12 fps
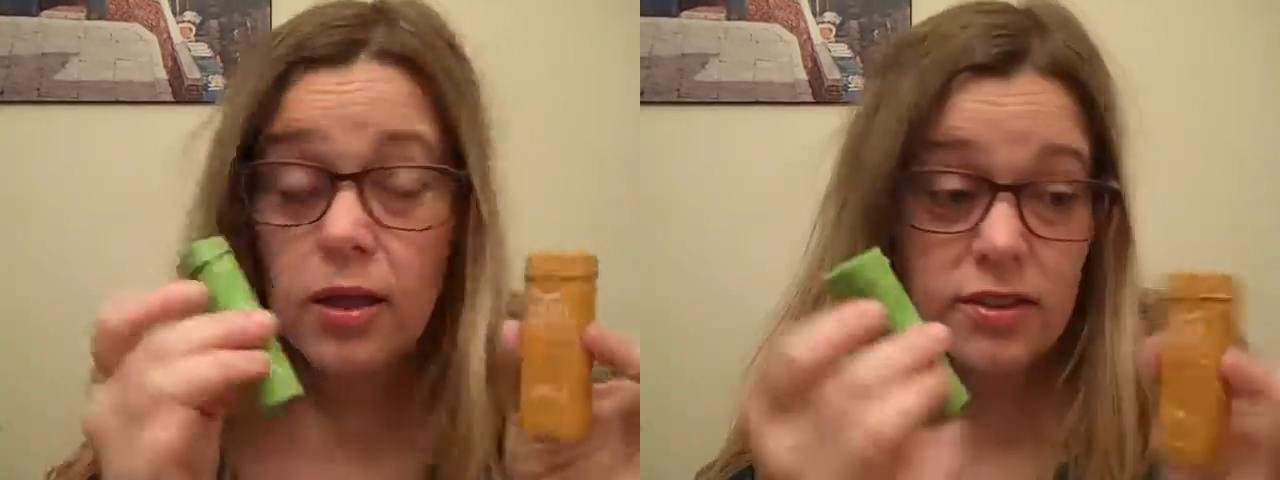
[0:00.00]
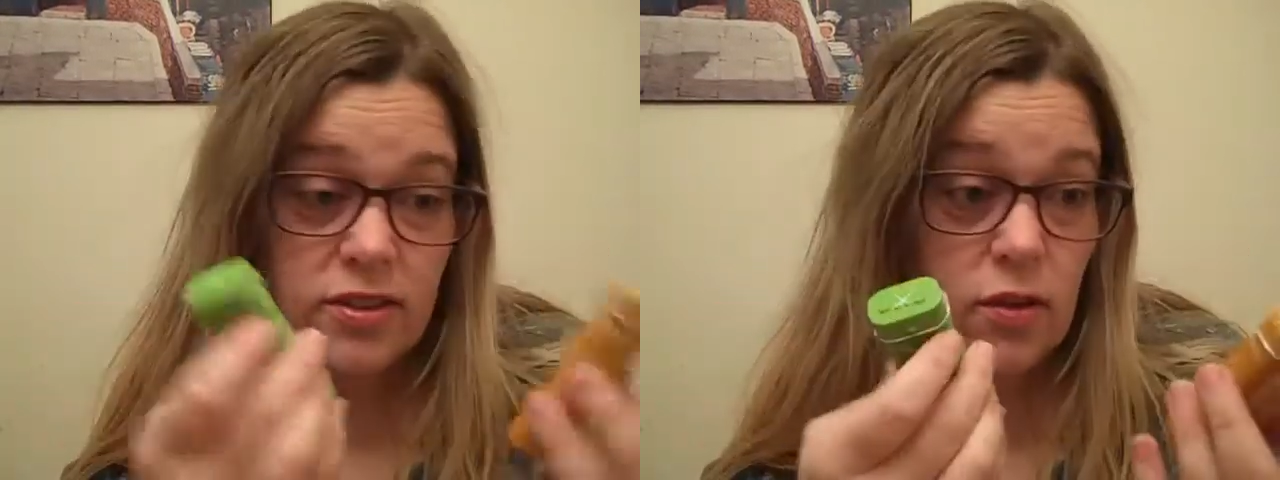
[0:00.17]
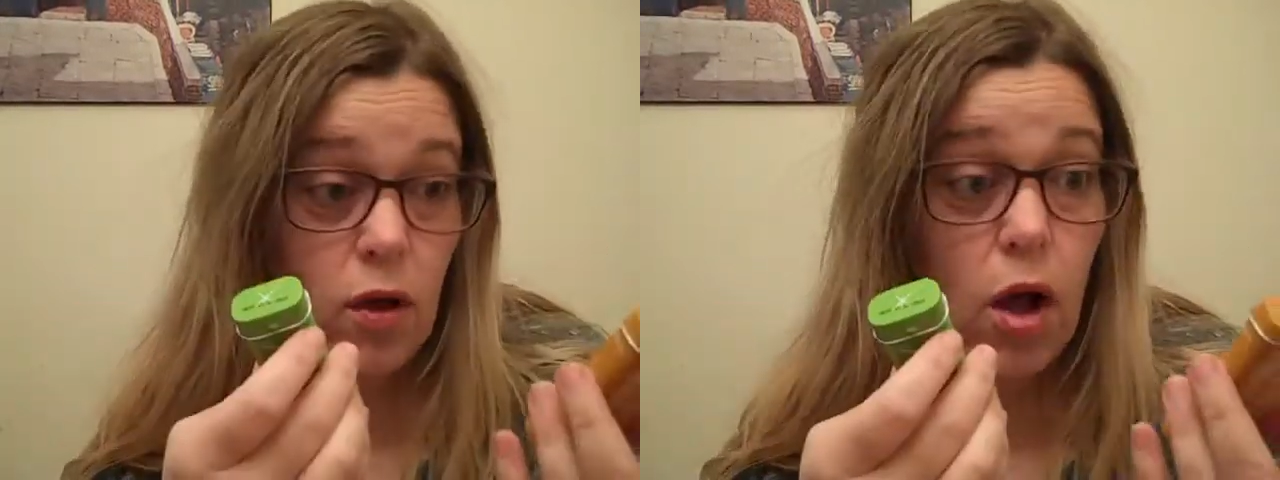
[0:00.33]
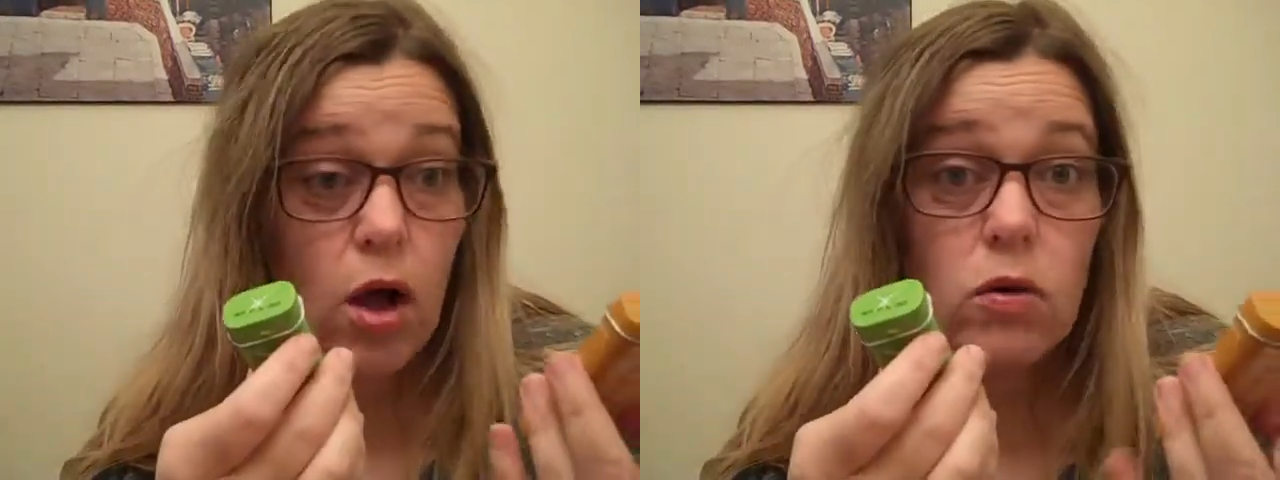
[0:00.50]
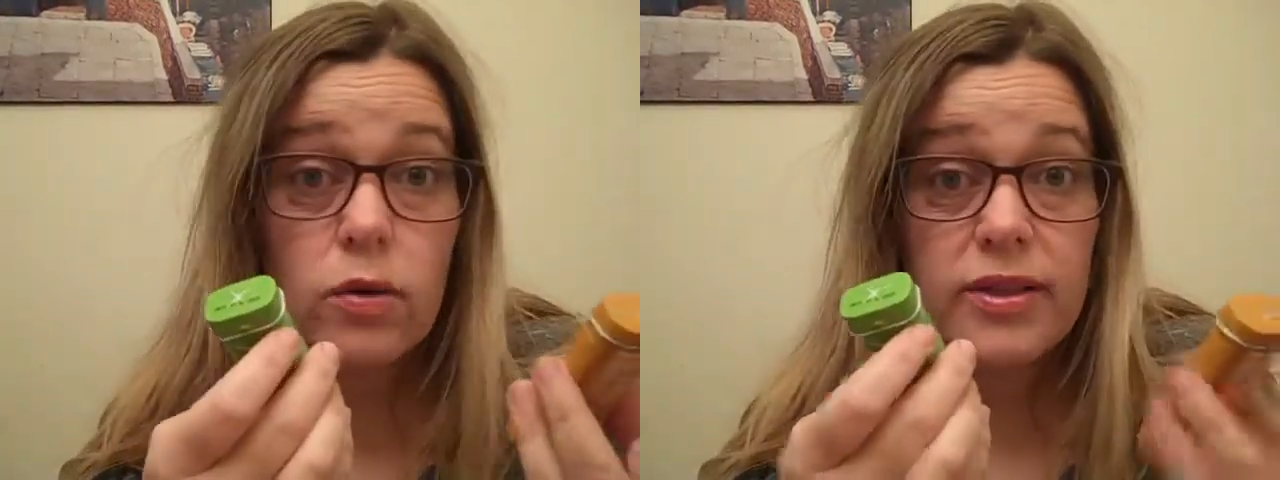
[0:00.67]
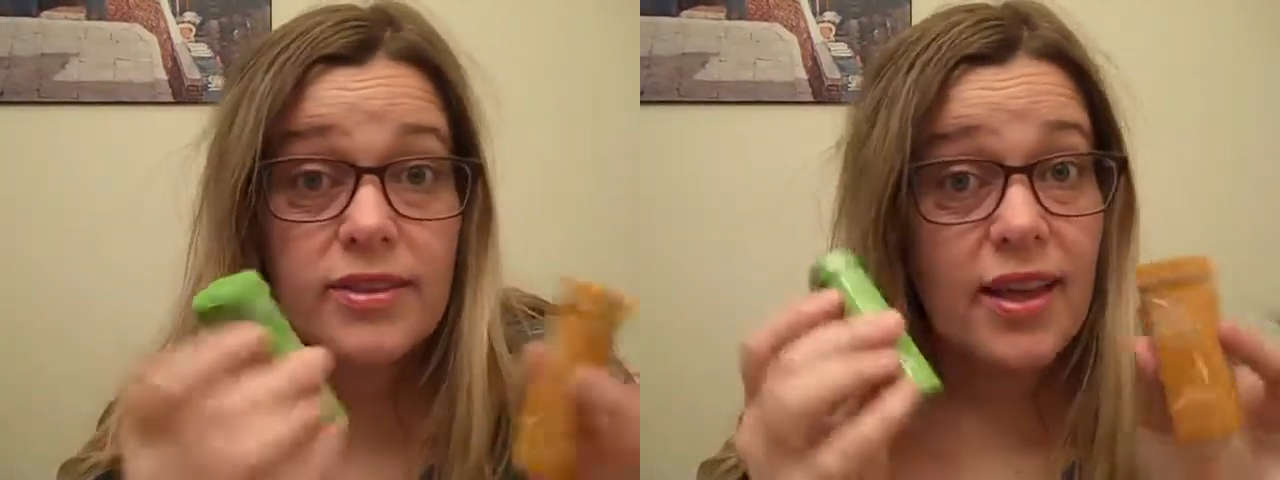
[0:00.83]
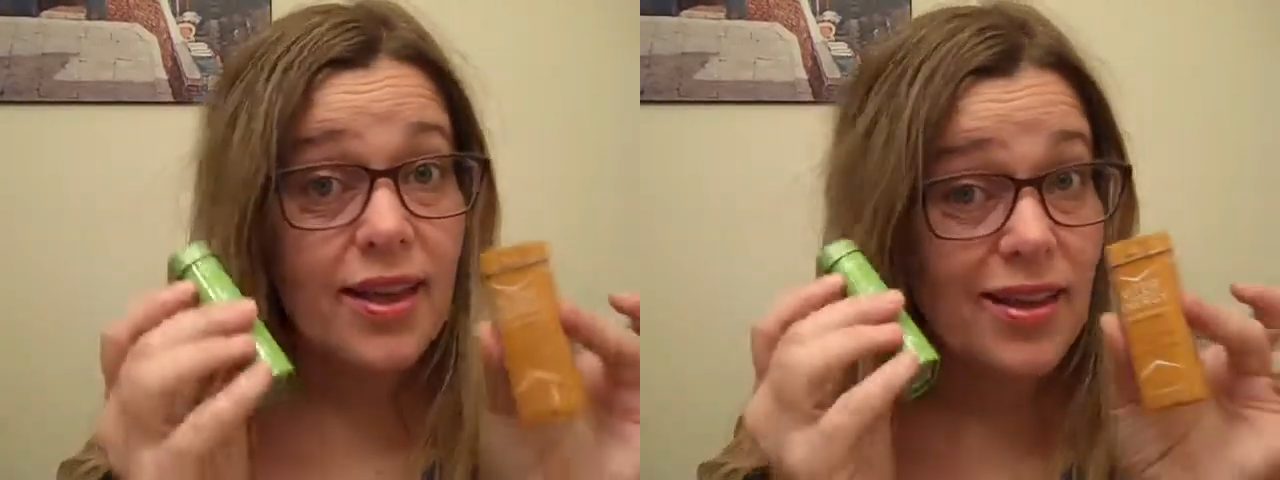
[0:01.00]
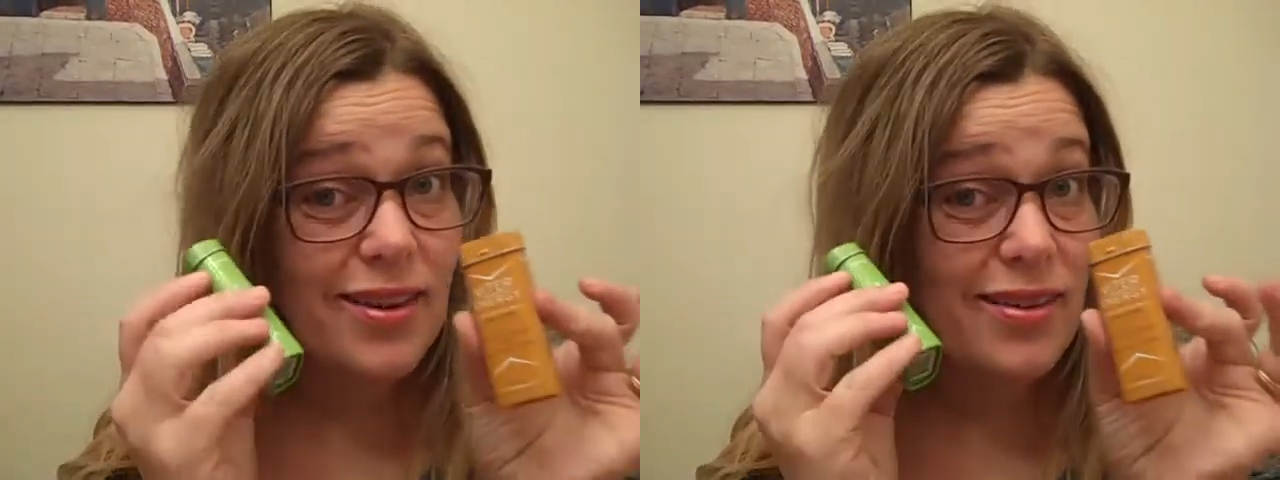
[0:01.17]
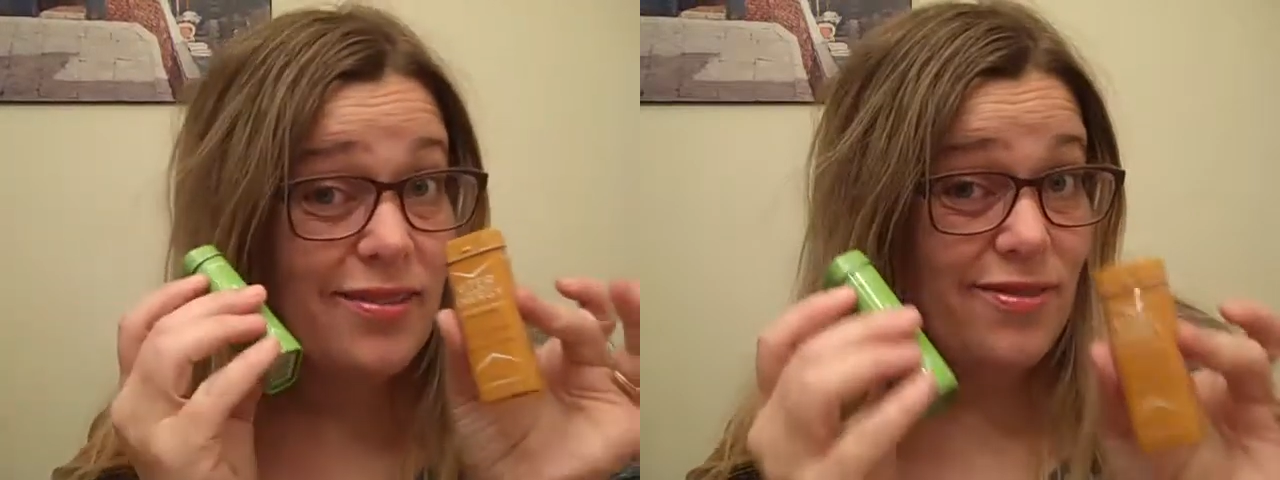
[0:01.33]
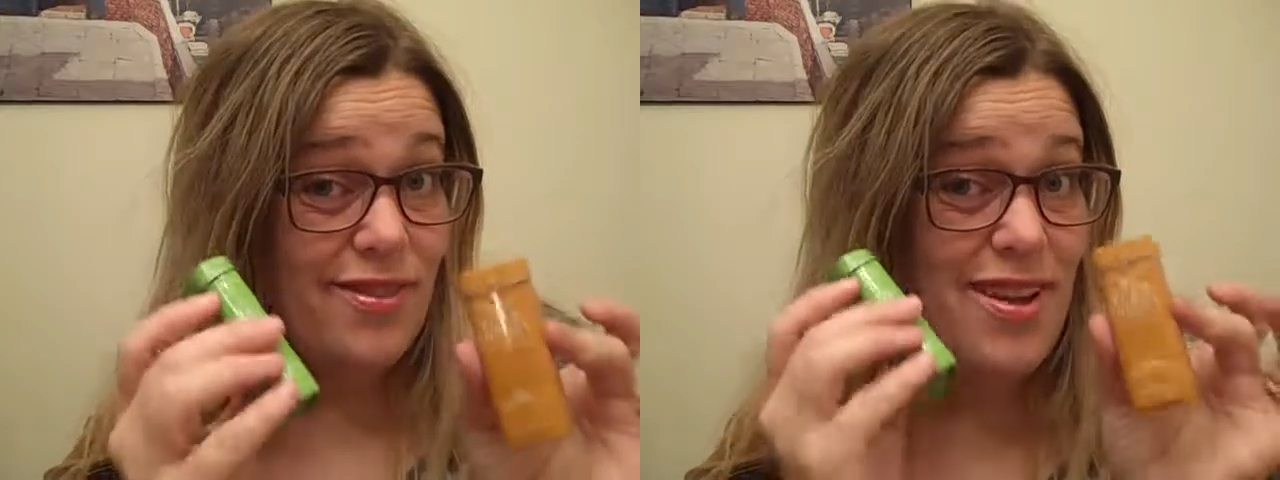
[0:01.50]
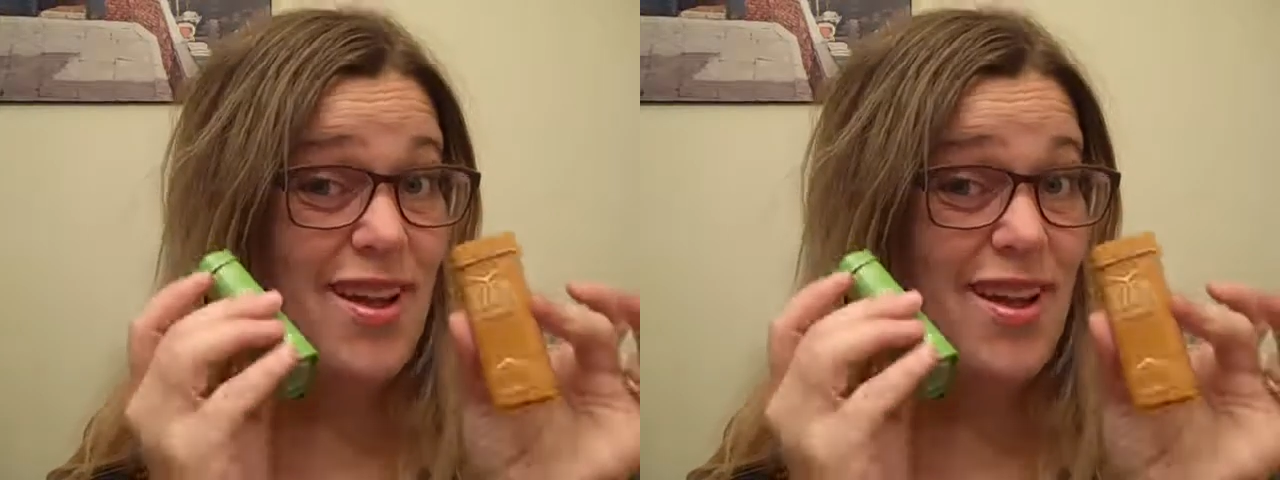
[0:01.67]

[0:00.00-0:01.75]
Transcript: So you always have